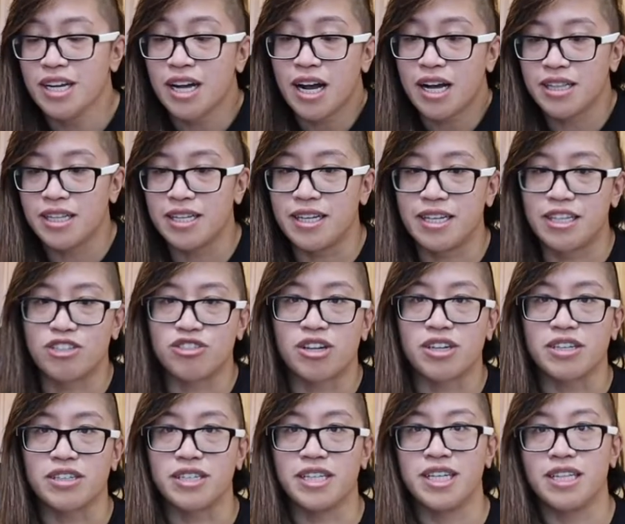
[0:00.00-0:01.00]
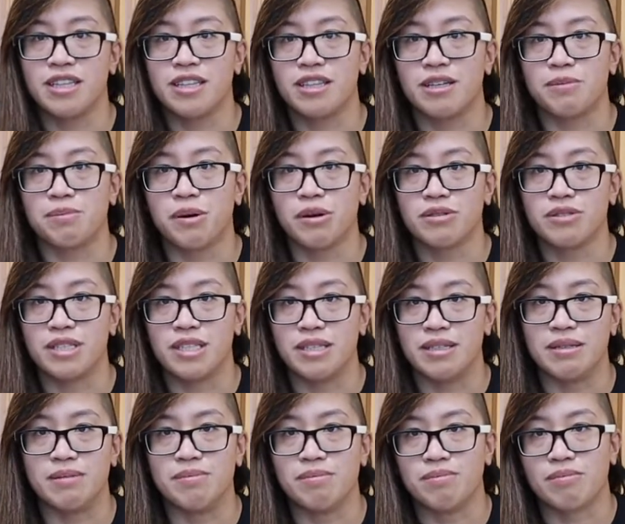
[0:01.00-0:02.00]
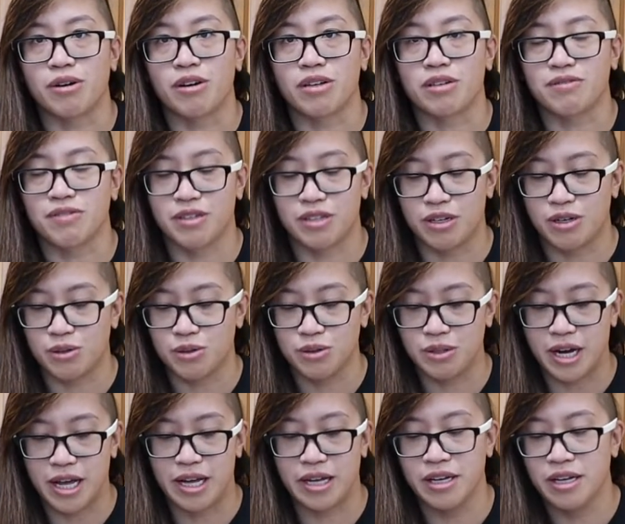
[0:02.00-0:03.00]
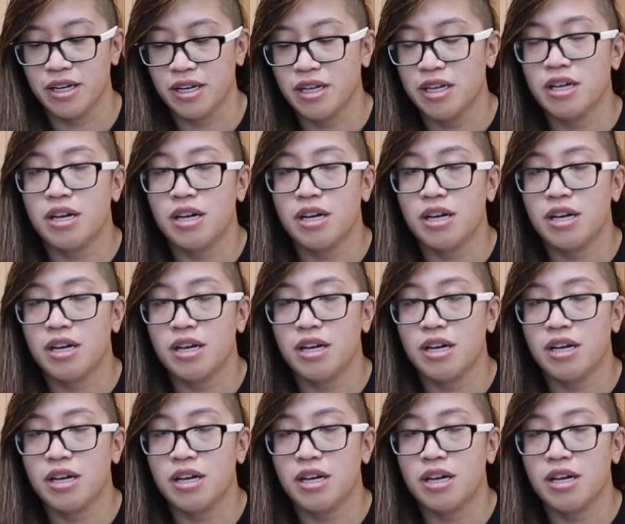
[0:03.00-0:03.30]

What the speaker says: And then they struggle to hit their protein mark for the whole day.